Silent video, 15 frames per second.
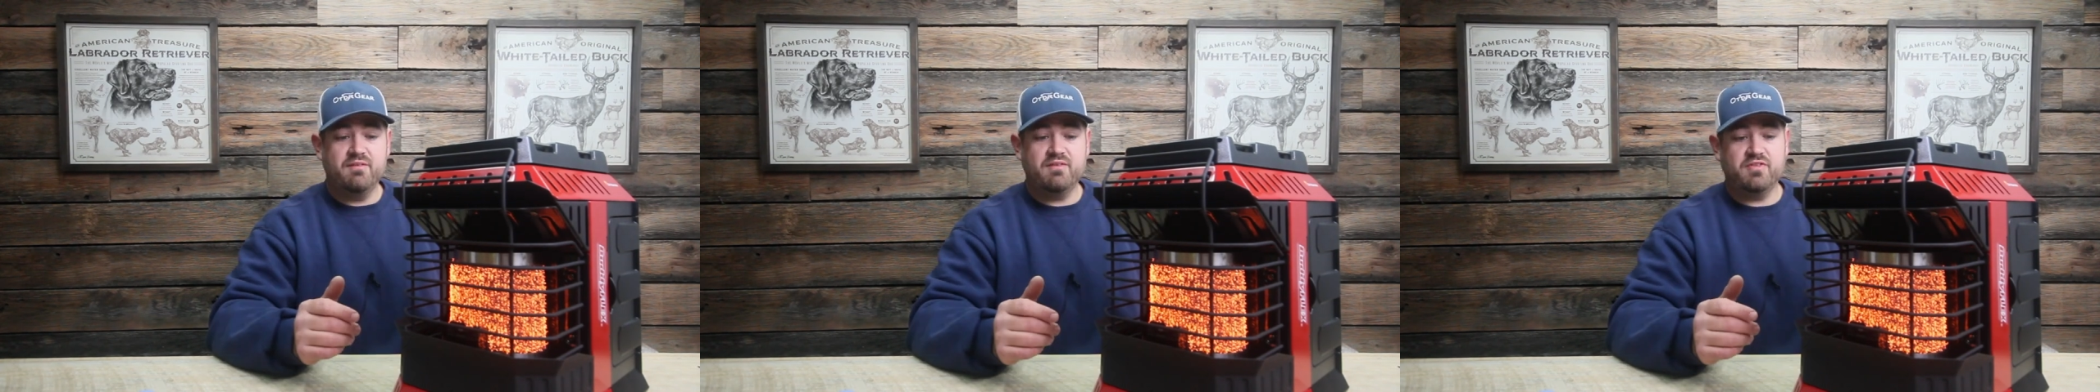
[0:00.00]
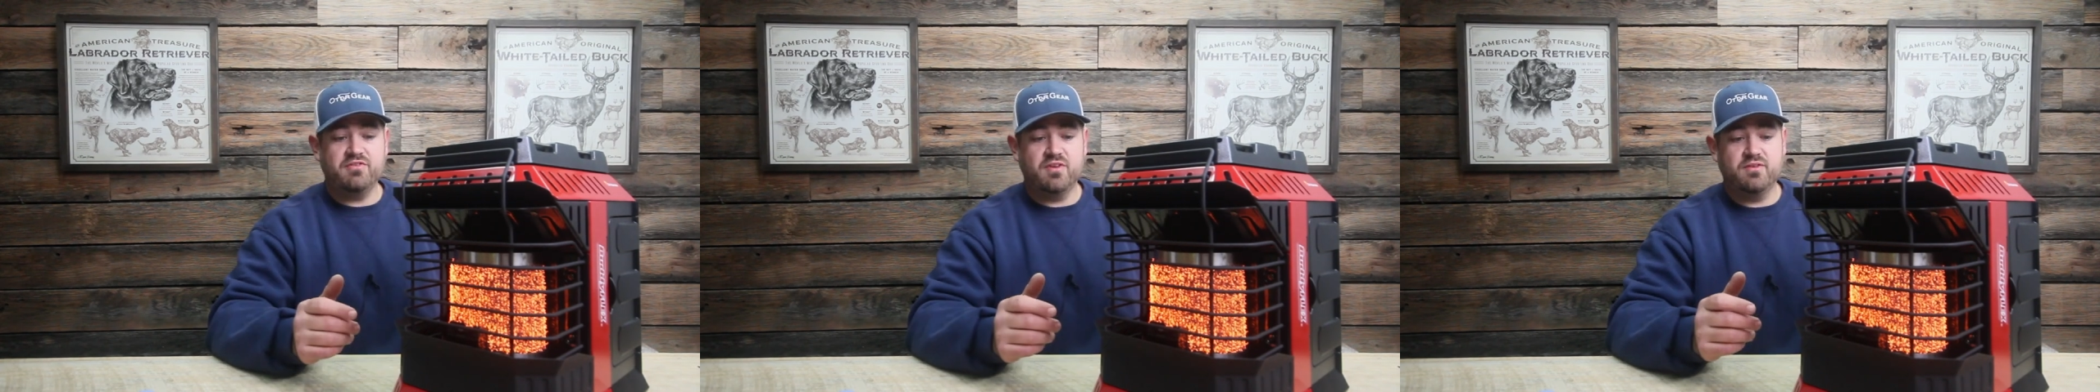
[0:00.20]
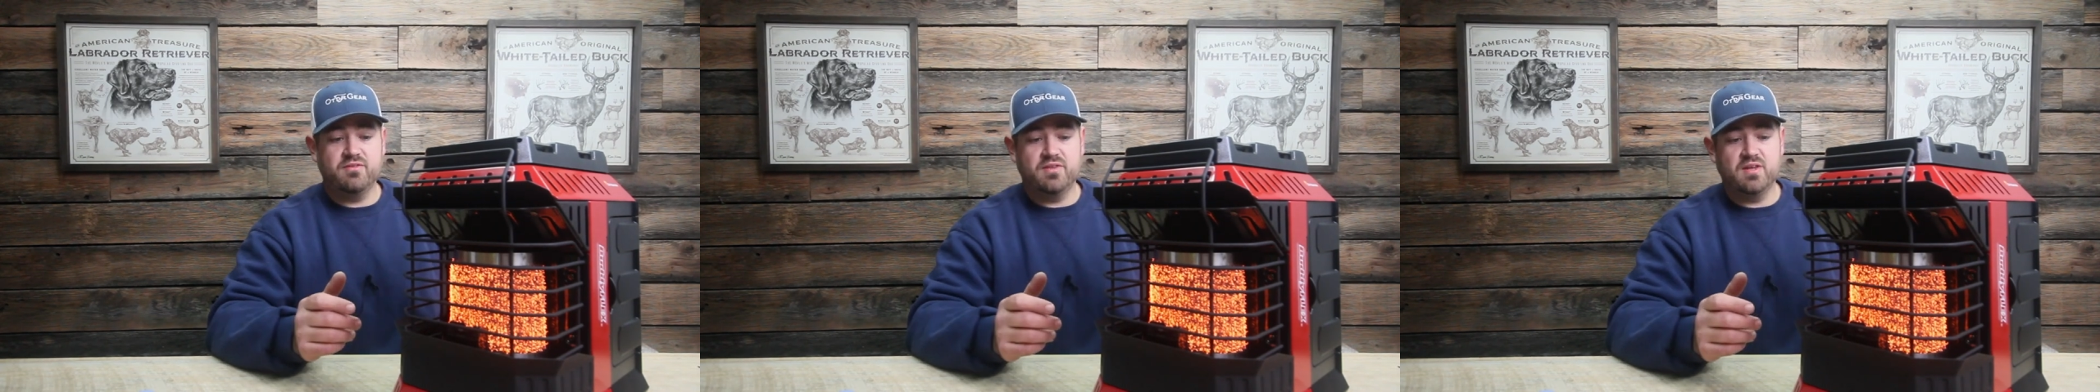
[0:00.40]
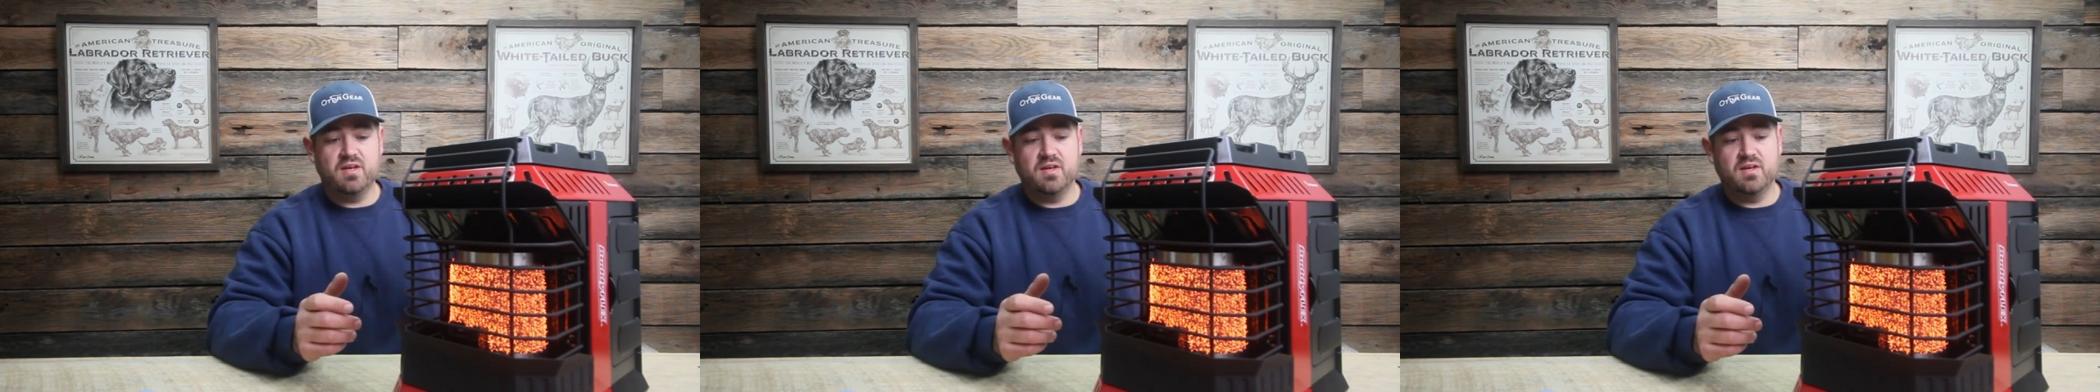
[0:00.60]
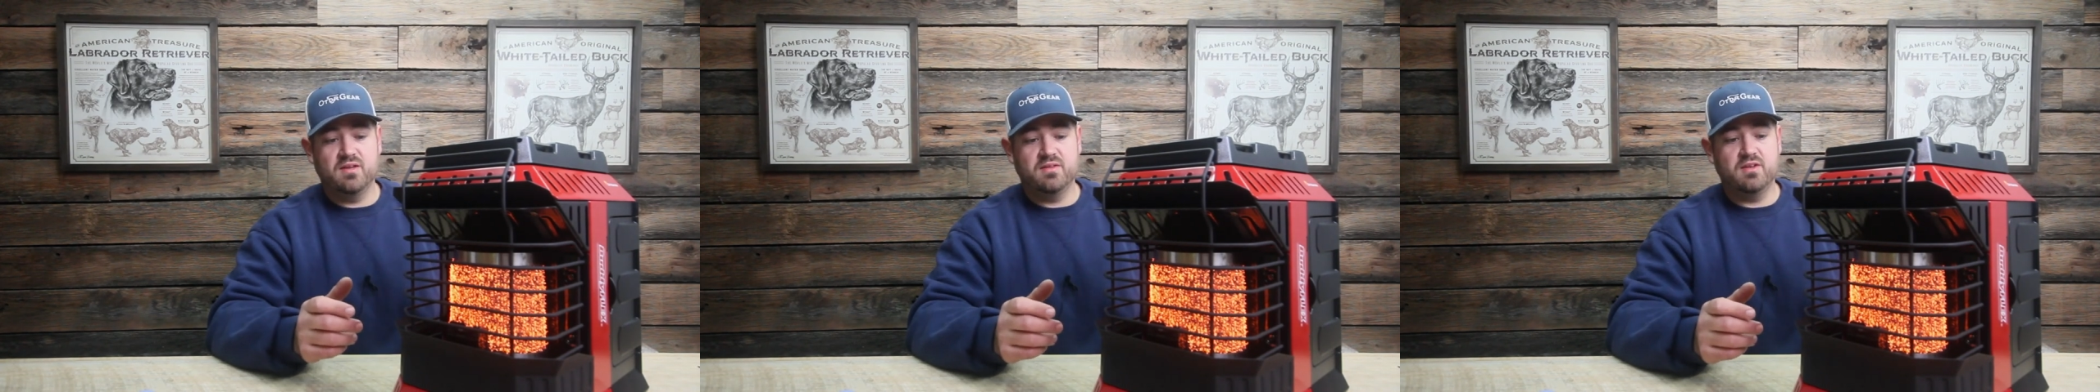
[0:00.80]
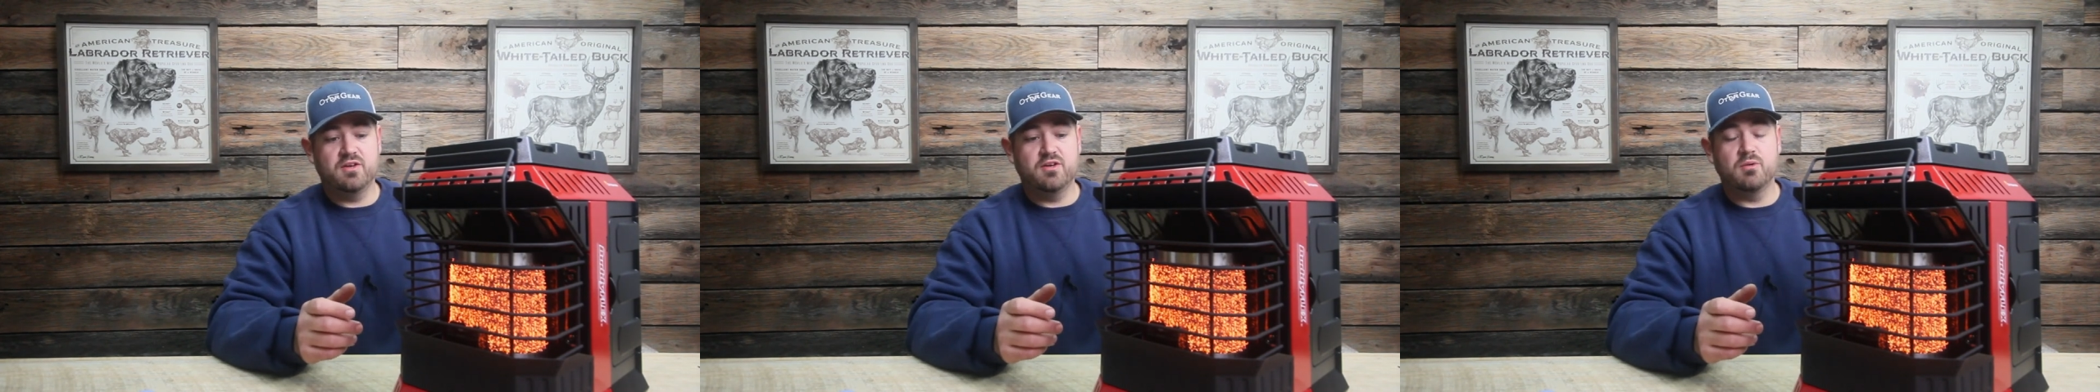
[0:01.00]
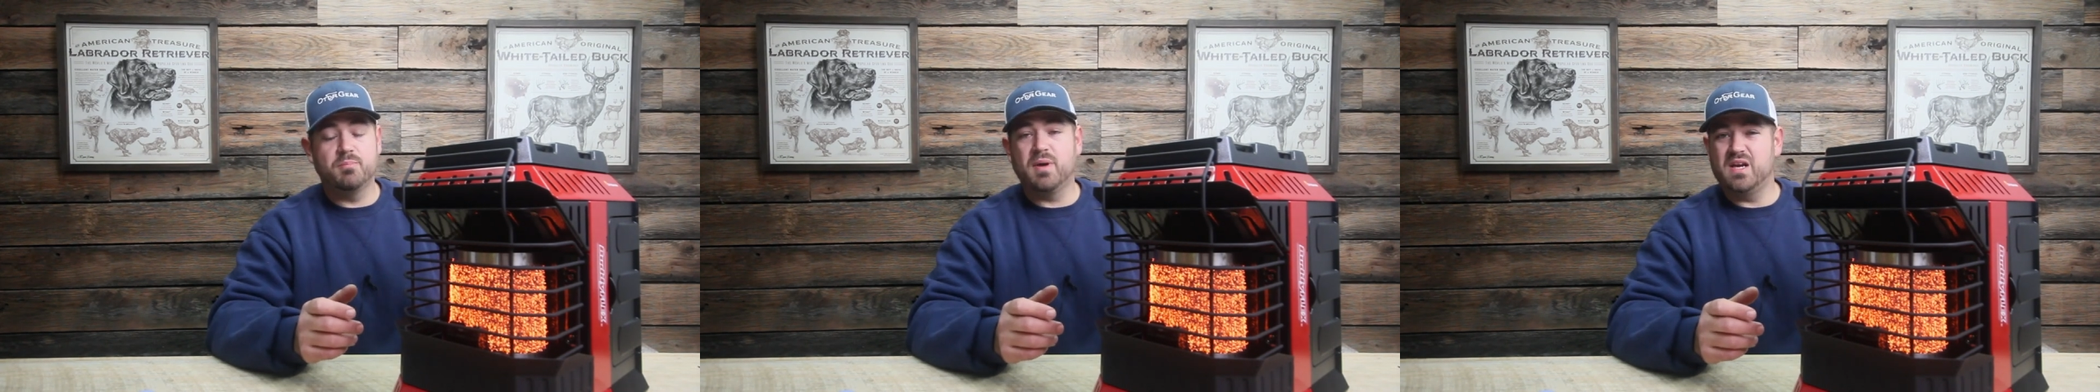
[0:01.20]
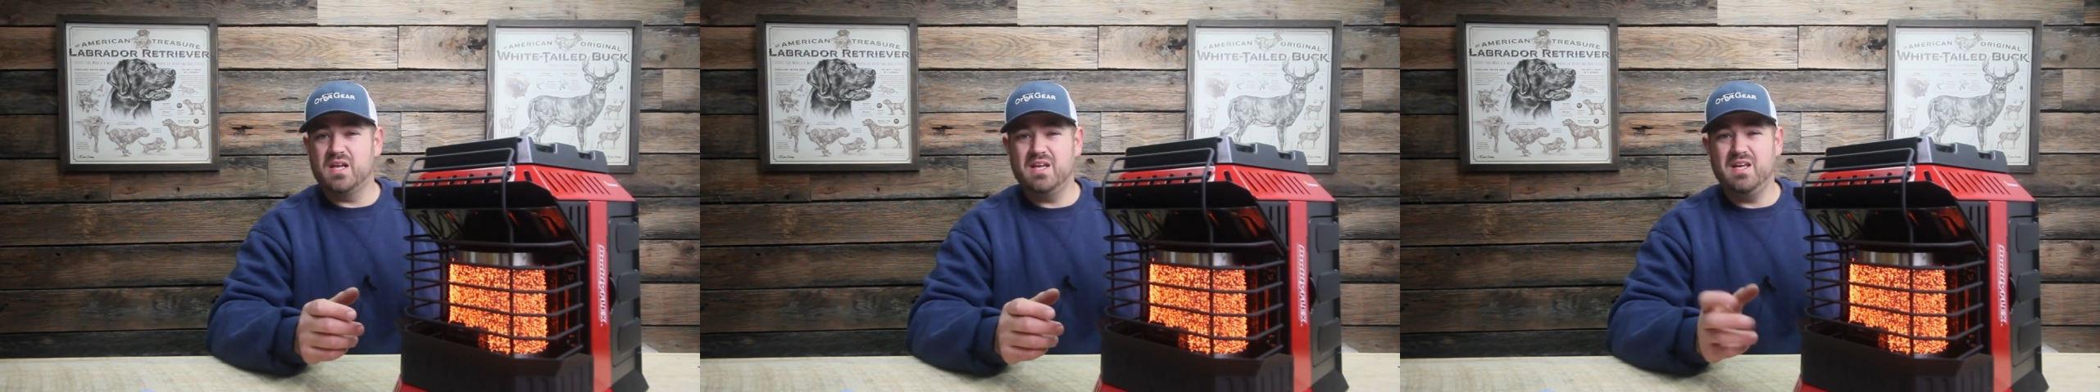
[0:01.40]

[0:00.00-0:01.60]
I've got the, the, the little buddy.